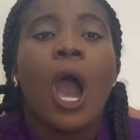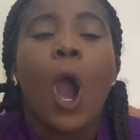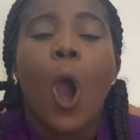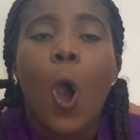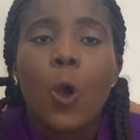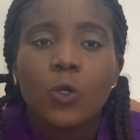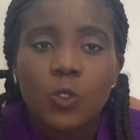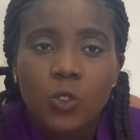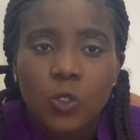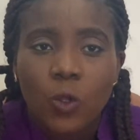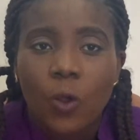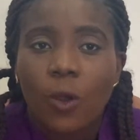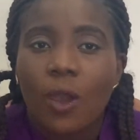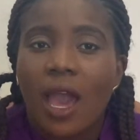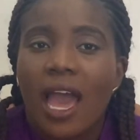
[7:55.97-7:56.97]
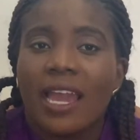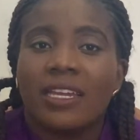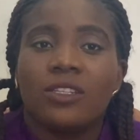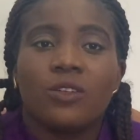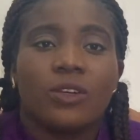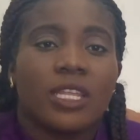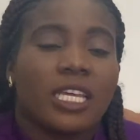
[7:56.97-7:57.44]
Also, I
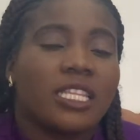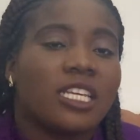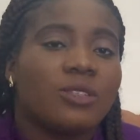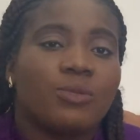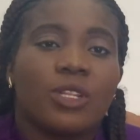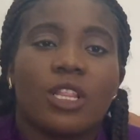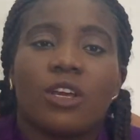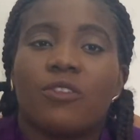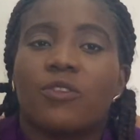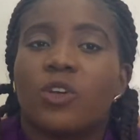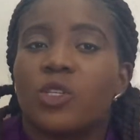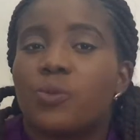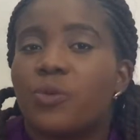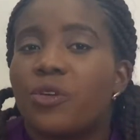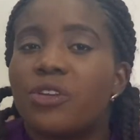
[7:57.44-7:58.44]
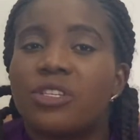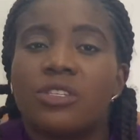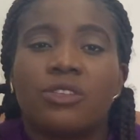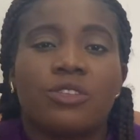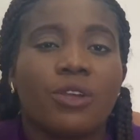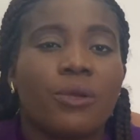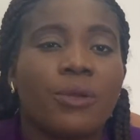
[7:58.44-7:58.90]
know that there's been a lot of conspiracy
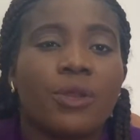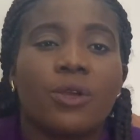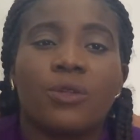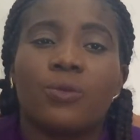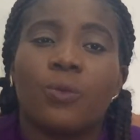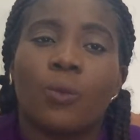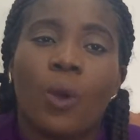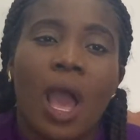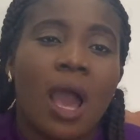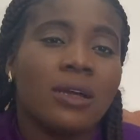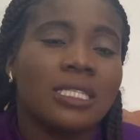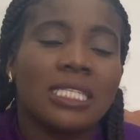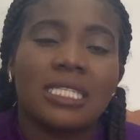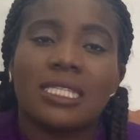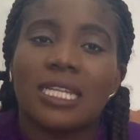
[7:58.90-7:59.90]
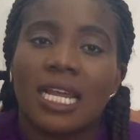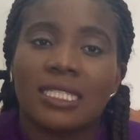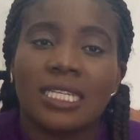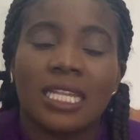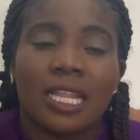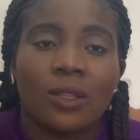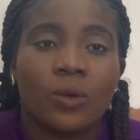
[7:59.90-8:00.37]
theory on how this
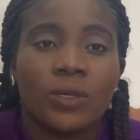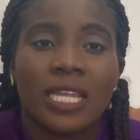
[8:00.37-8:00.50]
started and all